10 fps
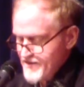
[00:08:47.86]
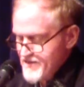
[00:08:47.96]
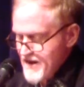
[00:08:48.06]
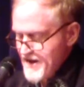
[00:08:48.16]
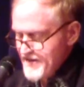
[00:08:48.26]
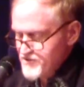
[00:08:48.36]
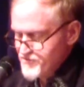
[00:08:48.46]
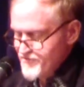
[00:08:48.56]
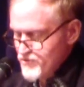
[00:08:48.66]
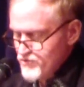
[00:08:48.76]
and the
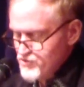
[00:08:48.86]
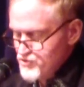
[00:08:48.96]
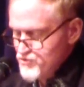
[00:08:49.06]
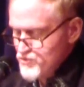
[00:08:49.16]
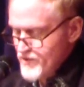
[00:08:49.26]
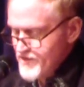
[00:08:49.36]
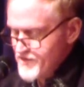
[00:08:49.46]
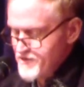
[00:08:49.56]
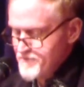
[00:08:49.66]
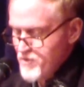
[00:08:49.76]
eyes of those two
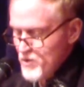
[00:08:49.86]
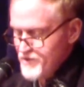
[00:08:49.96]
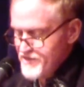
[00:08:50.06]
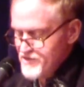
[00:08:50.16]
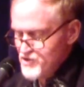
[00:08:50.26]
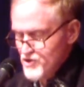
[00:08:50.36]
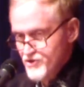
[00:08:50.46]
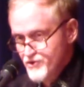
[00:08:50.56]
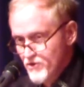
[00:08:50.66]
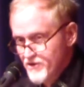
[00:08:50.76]
Indian ponies
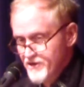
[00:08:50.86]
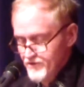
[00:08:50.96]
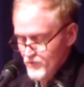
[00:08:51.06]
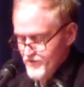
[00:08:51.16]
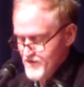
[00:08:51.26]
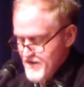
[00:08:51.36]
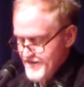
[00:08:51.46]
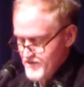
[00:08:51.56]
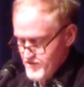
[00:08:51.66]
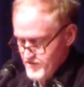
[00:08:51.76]
darken with
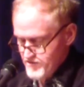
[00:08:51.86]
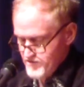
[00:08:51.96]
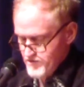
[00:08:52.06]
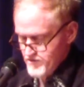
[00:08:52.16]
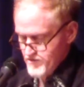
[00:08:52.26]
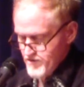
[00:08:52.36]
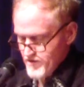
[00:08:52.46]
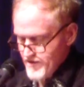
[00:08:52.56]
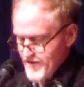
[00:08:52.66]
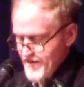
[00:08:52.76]
kindness.
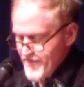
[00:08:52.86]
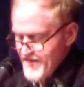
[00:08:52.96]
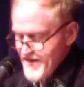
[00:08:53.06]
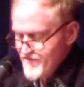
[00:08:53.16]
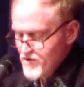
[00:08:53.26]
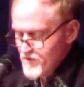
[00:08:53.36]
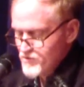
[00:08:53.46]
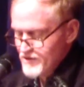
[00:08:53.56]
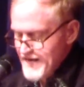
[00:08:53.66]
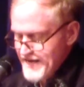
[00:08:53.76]
They have
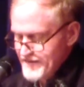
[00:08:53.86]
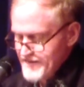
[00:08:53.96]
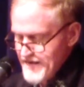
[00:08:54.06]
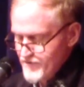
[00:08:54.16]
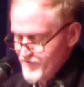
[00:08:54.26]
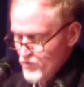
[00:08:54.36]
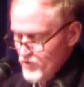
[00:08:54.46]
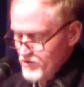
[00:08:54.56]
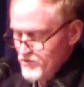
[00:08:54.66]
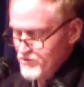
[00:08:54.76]
come gladly out of the
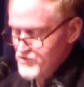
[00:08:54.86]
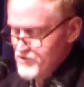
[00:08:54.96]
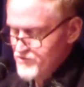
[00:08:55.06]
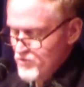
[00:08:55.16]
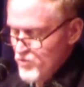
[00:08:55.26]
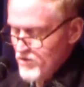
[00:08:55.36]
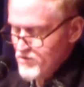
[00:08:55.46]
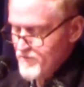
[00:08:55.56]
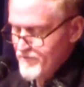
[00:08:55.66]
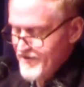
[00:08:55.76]
willows to
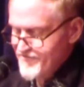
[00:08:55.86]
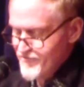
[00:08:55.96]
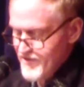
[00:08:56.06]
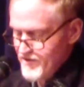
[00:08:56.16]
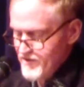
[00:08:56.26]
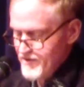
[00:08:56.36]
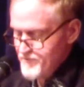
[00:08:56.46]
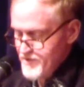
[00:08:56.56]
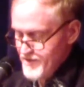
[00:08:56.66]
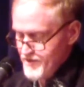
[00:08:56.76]
welcome my friend
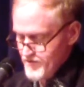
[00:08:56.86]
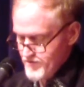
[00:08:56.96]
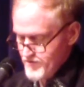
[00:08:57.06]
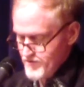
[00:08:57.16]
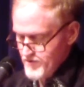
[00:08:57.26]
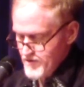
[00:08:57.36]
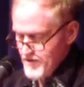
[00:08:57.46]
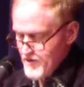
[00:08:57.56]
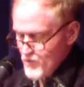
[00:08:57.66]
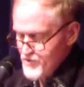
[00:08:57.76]
and me.
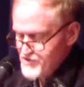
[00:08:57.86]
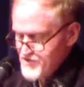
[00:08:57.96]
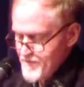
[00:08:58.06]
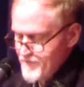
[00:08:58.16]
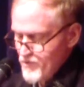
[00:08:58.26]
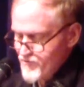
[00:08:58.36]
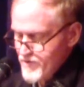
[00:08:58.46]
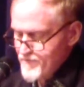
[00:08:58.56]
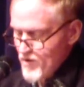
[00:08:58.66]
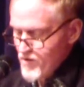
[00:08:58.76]
We step
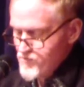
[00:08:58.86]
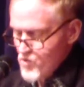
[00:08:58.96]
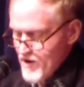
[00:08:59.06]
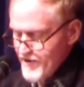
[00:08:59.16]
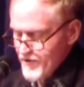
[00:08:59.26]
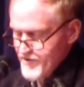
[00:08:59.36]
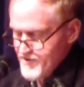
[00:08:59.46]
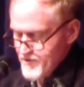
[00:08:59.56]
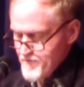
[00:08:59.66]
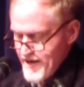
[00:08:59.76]
over the barbed wire
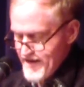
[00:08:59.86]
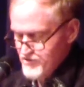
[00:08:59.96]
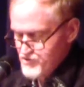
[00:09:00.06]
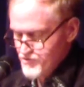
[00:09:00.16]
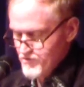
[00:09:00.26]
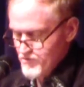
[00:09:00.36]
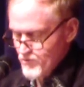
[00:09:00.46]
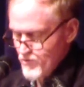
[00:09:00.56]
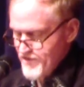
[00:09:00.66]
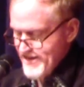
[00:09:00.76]
into the pasture
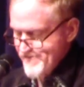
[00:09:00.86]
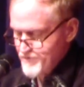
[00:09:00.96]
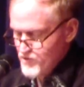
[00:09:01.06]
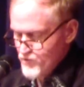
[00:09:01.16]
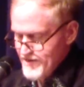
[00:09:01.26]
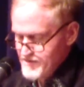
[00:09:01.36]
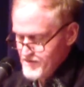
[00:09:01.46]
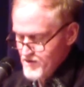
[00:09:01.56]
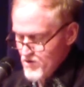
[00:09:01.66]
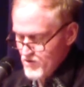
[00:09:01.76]
where they have been
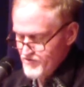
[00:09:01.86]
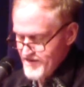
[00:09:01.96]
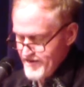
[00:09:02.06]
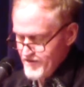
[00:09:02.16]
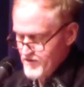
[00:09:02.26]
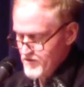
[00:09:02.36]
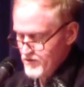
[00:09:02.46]
grazing all day